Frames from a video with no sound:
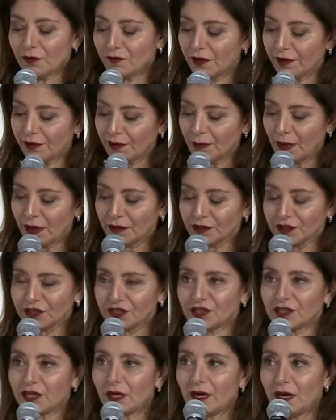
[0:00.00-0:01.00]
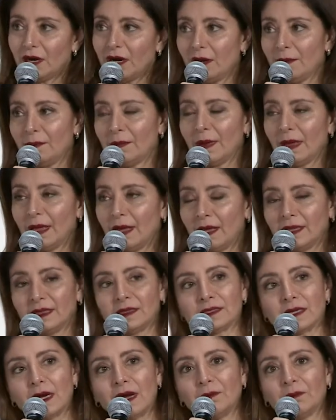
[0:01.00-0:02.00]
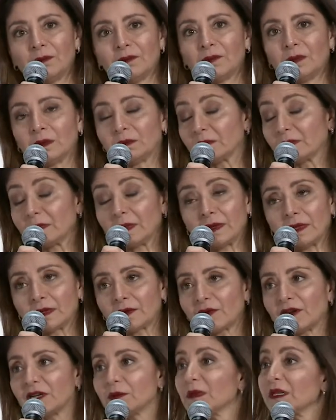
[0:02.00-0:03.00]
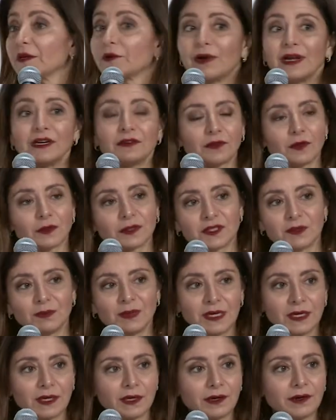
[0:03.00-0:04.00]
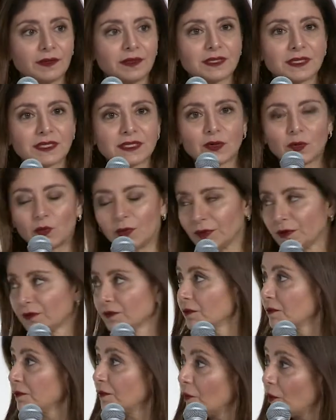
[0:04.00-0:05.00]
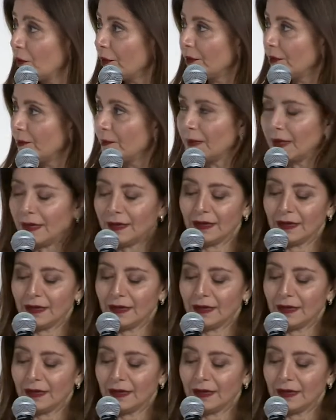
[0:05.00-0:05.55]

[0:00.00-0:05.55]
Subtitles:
very much, and I'm incredibly grateful to be here. This is a wonderful forum,